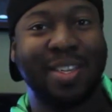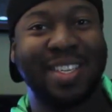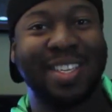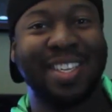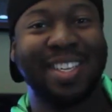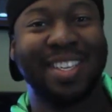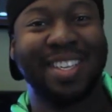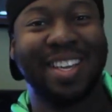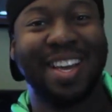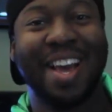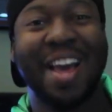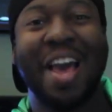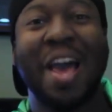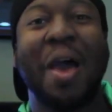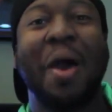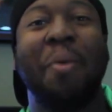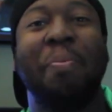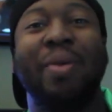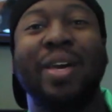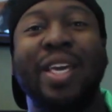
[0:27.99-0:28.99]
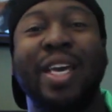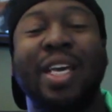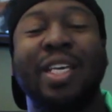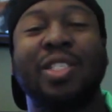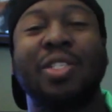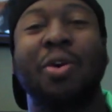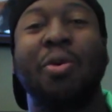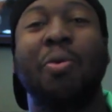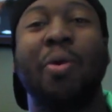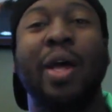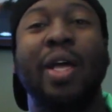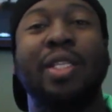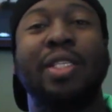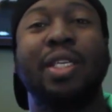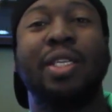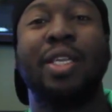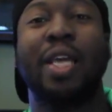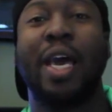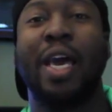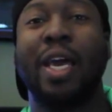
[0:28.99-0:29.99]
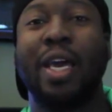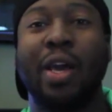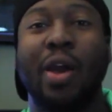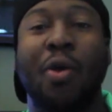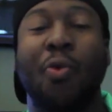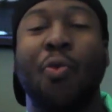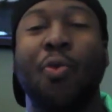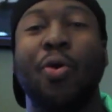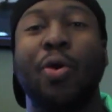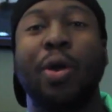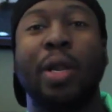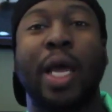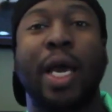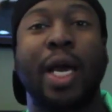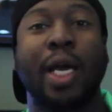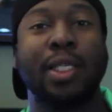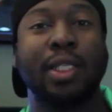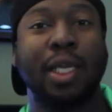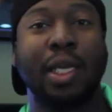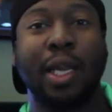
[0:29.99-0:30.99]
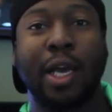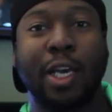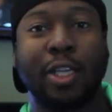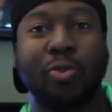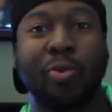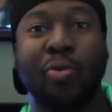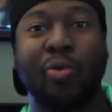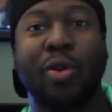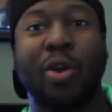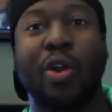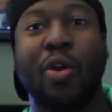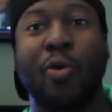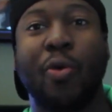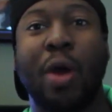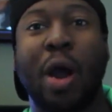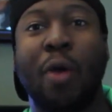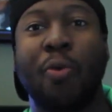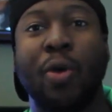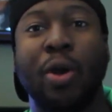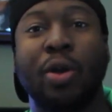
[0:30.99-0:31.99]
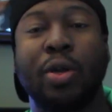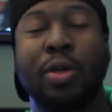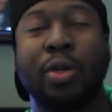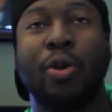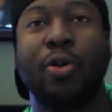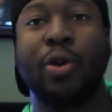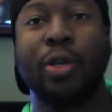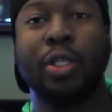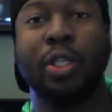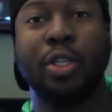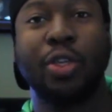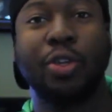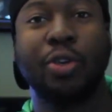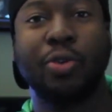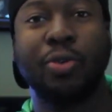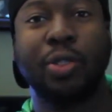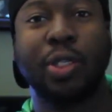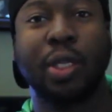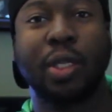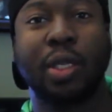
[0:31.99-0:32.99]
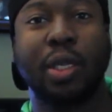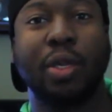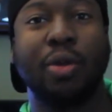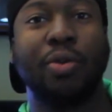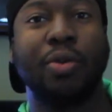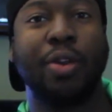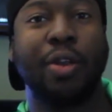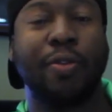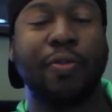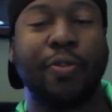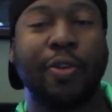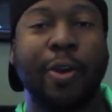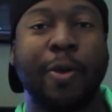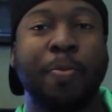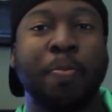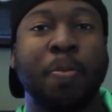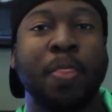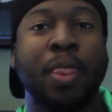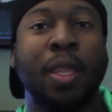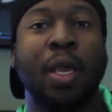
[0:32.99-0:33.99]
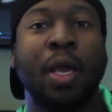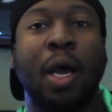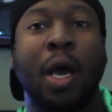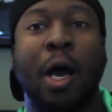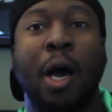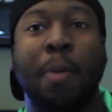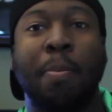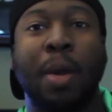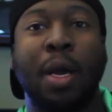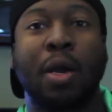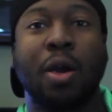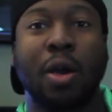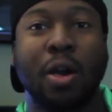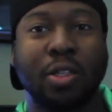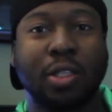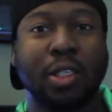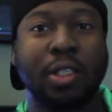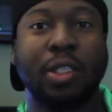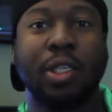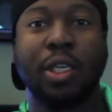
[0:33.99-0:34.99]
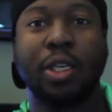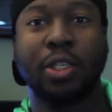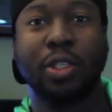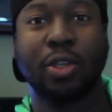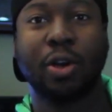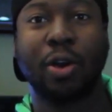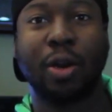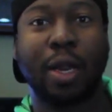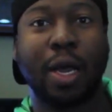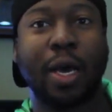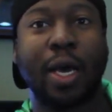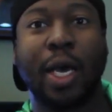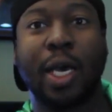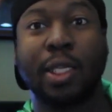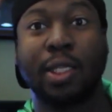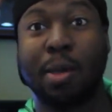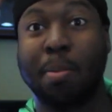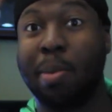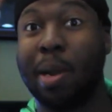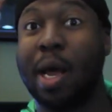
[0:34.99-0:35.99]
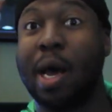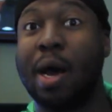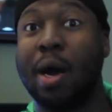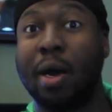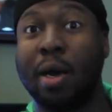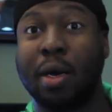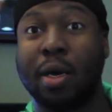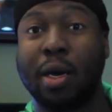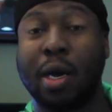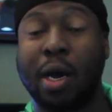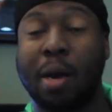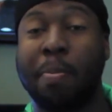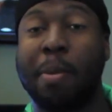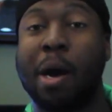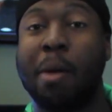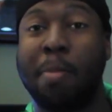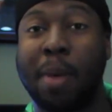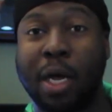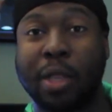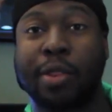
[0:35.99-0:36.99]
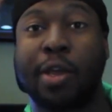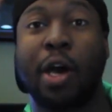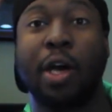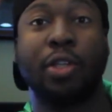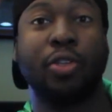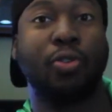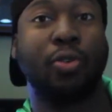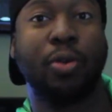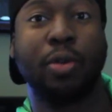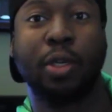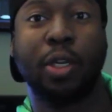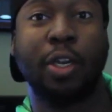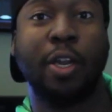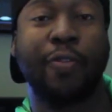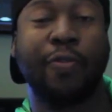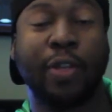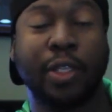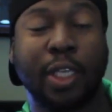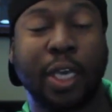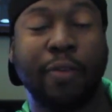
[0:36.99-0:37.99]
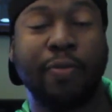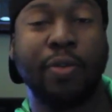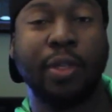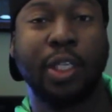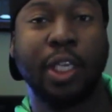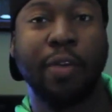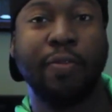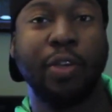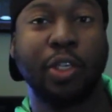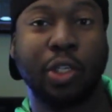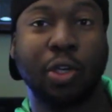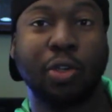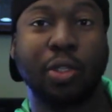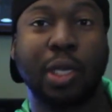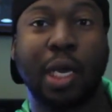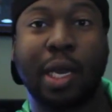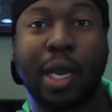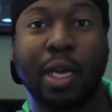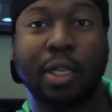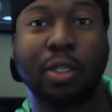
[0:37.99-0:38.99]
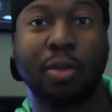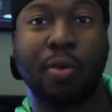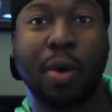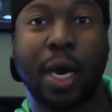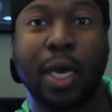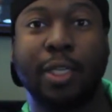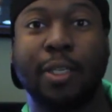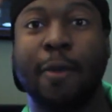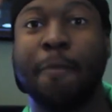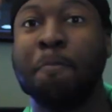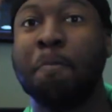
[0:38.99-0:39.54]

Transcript: But yeah, and today, like I said last week, we're going to do something a little different. Now, KARLTON SAYS started out as a blog about my thoughts on the different TV shows I like to watch.